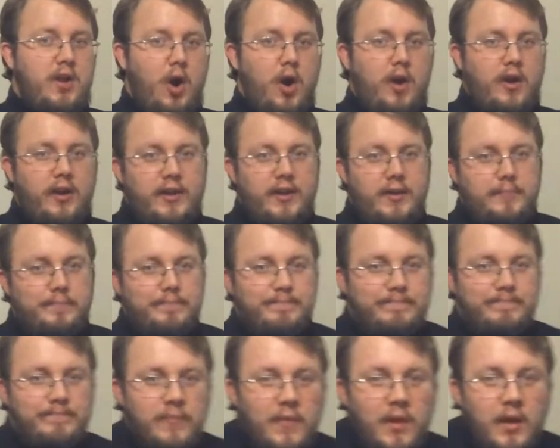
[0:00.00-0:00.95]
Guardian.
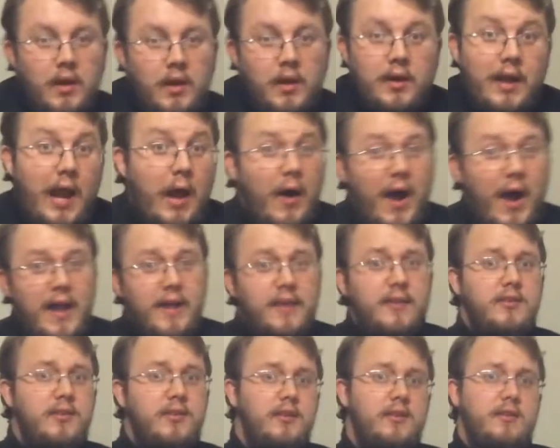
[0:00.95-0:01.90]
Now, I
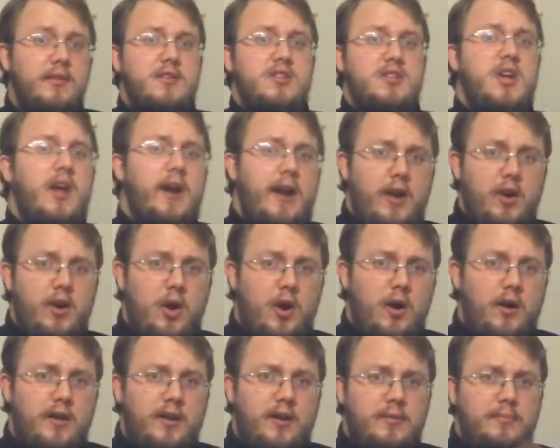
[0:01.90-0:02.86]
consider the Jedi
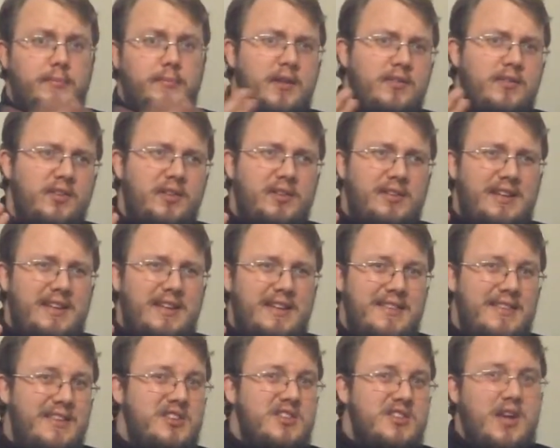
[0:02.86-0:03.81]
Guardian
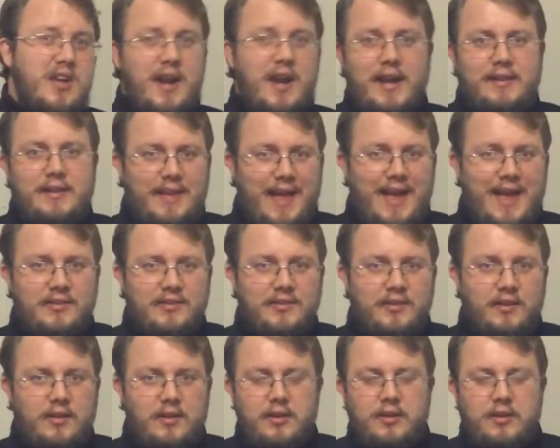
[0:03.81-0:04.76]
basically the Jedi Classic.